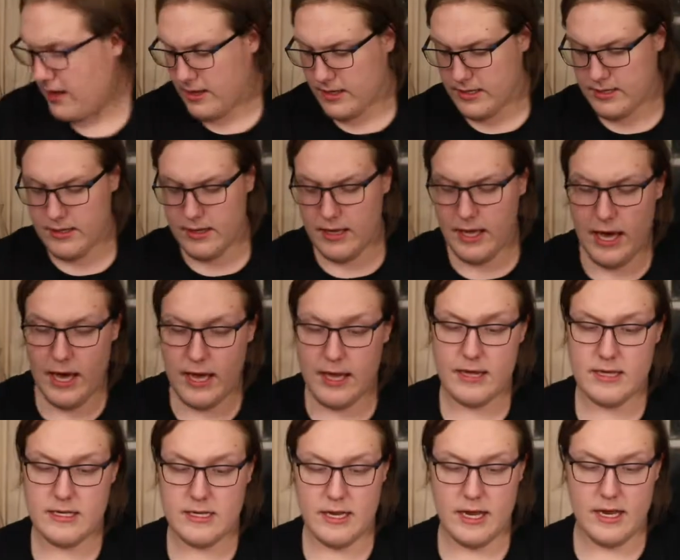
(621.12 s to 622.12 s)
So yeah,
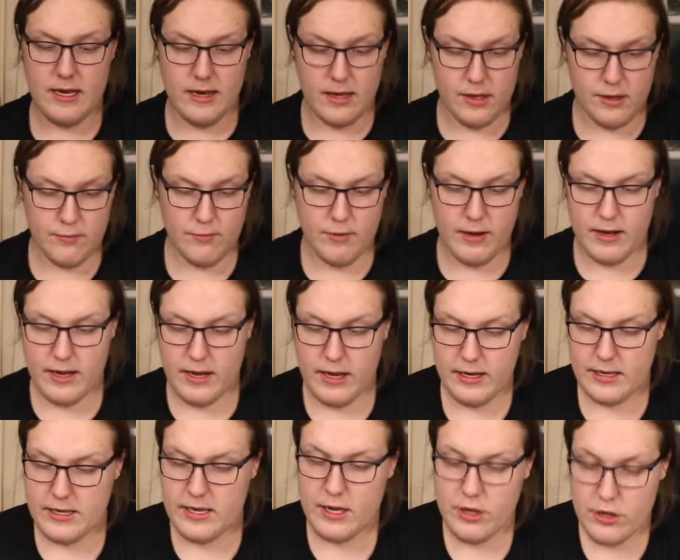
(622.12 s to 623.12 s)
that's another one.
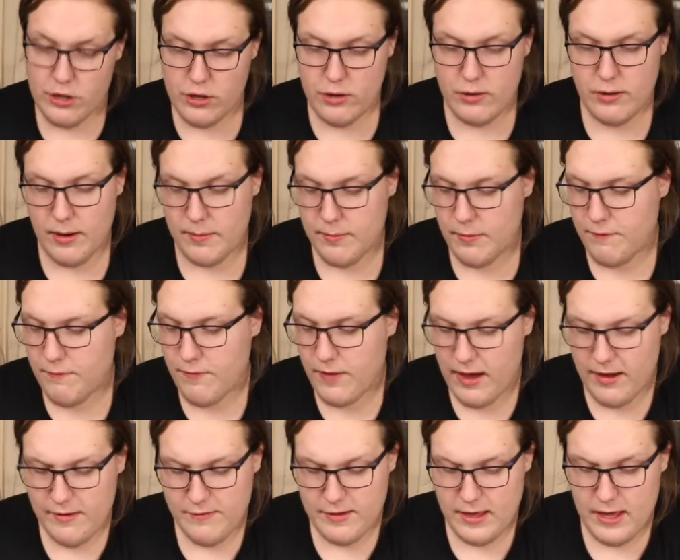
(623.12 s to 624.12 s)
It's issue number
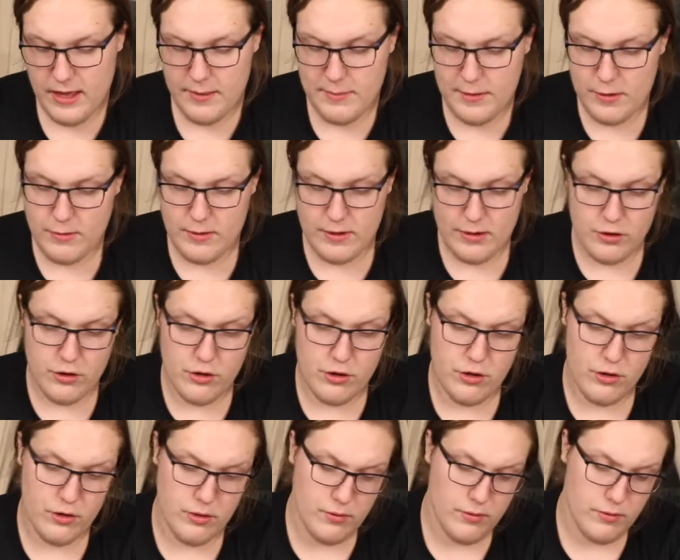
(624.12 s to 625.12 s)
5, came out in
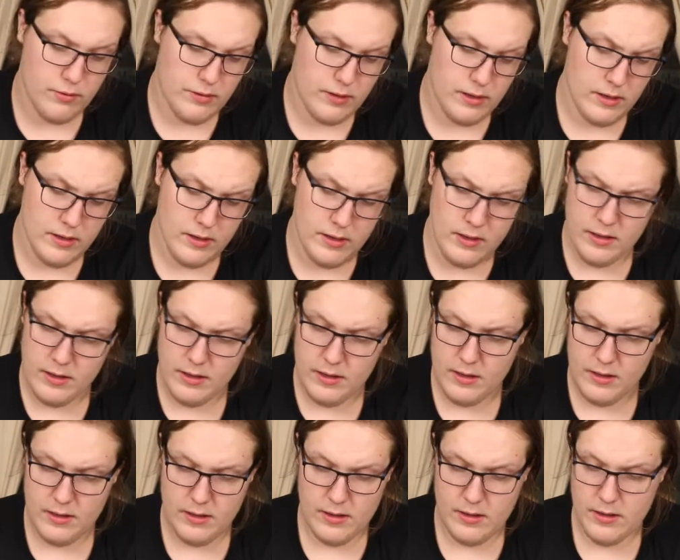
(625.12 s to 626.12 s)
June.
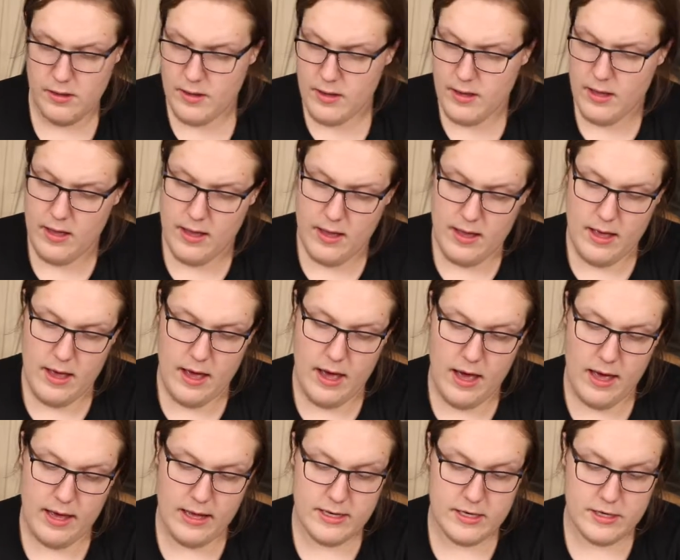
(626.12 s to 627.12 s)

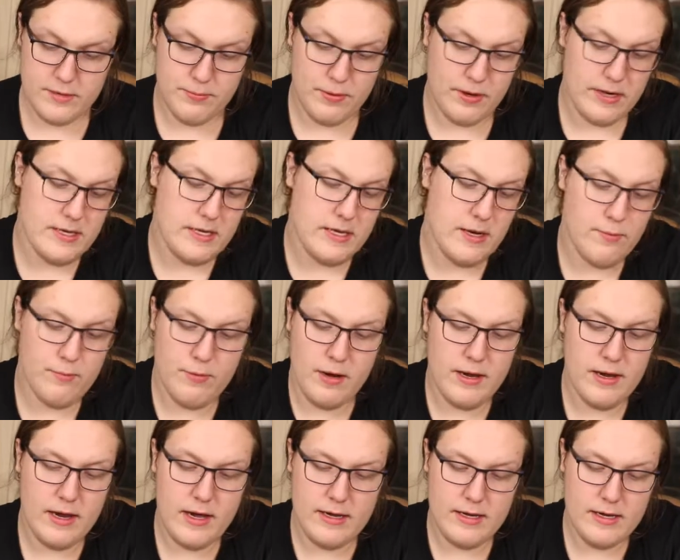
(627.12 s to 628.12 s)
And it's priced at
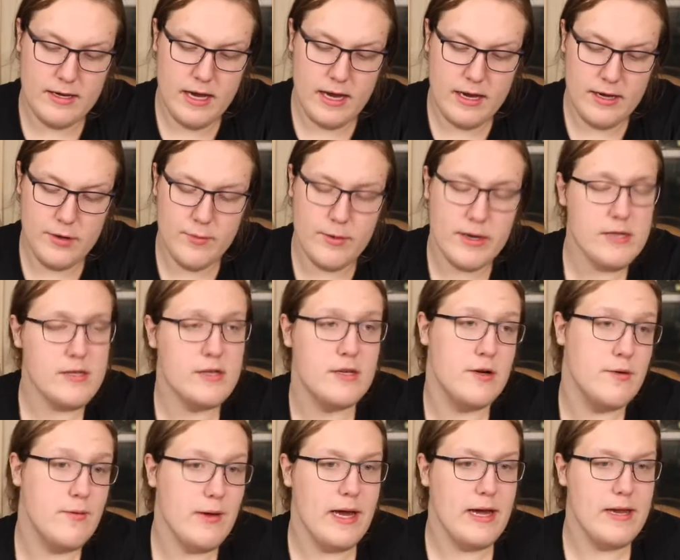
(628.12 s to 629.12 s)
$199 US,
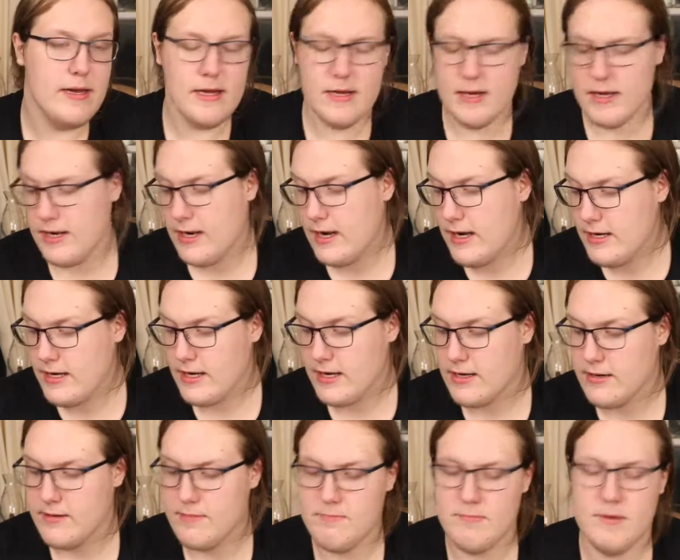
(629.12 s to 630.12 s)
$280
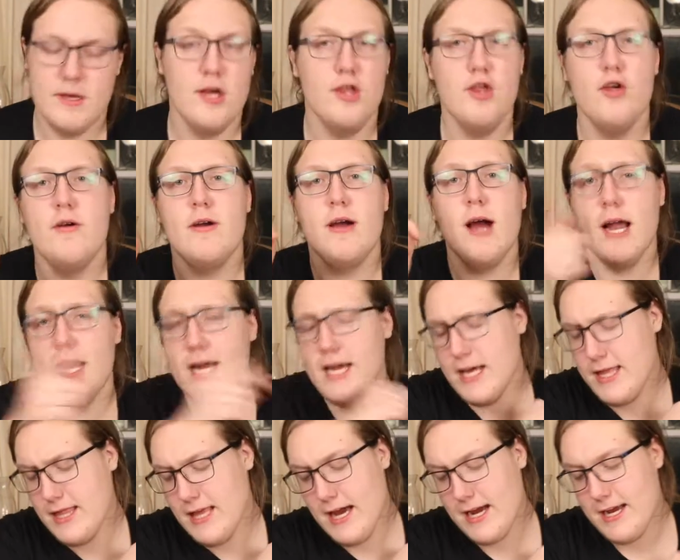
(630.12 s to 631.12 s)
Canadian. Cause you gotta
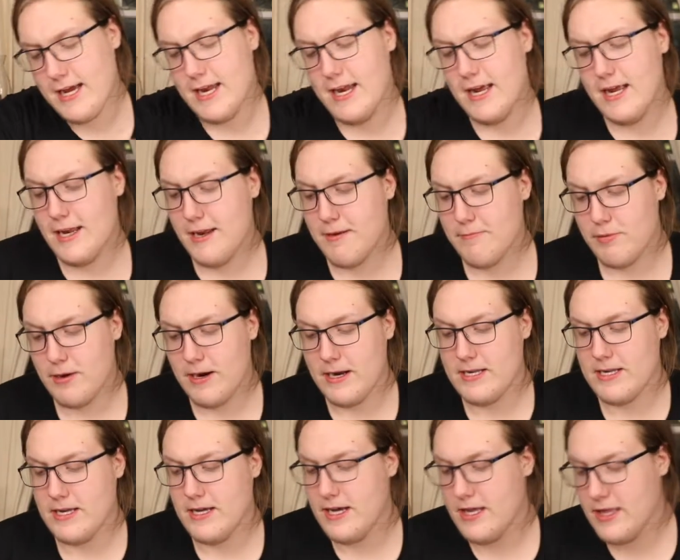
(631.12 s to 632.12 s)
get that Canadian
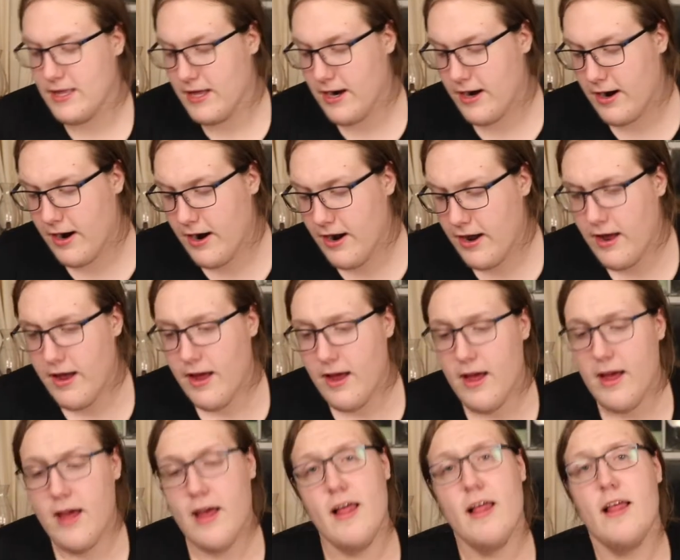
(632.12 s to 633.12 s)
pricing in there.
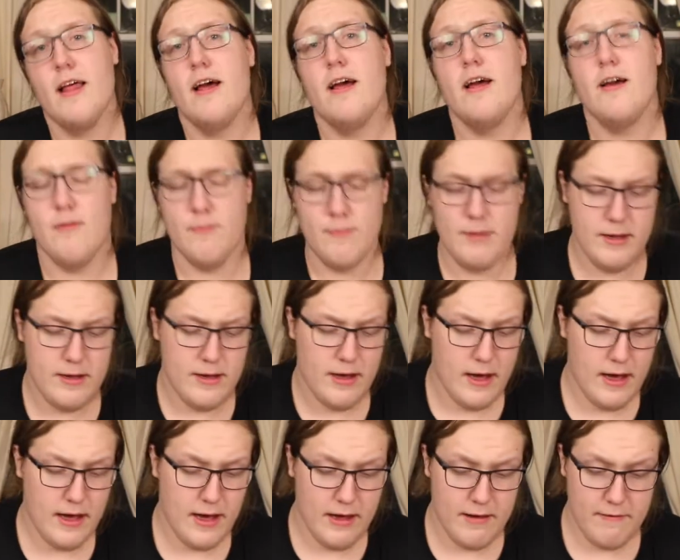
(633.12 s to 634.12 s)
We
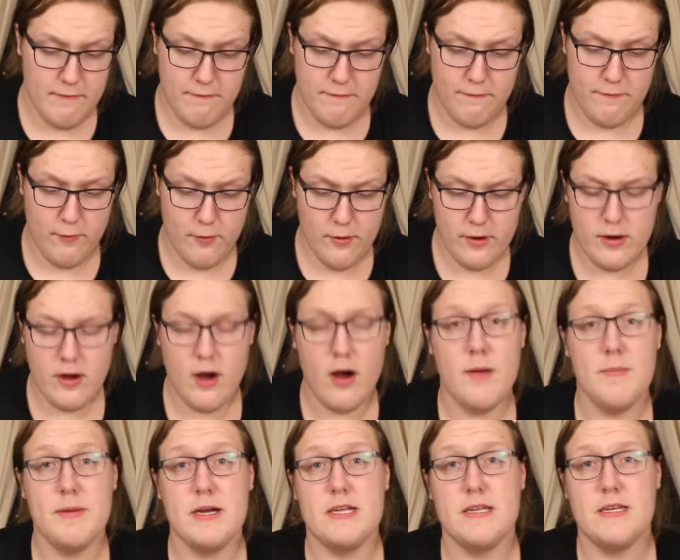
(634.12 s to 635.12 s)
got 4
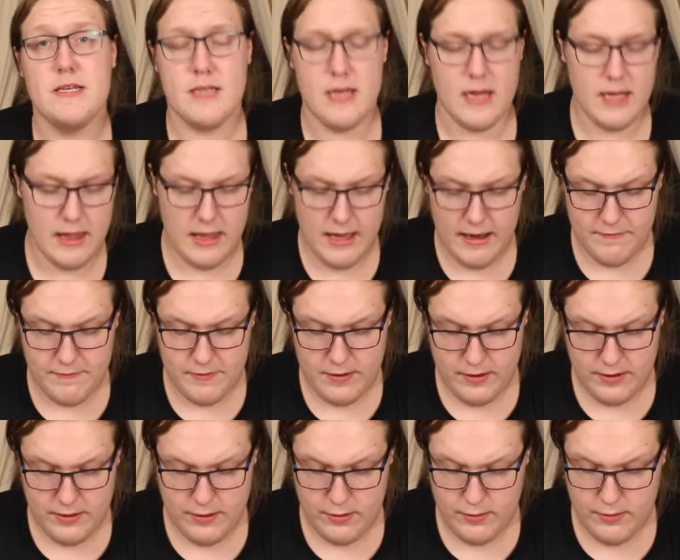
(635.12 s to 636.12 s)
comics left
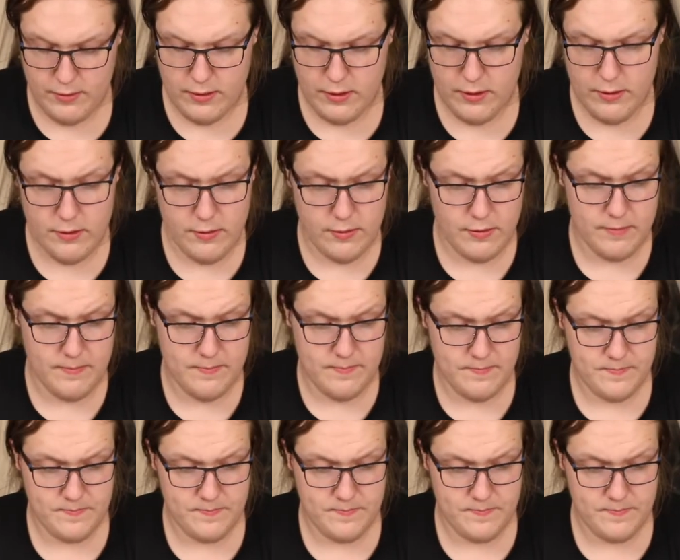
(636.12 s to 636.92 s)
to go.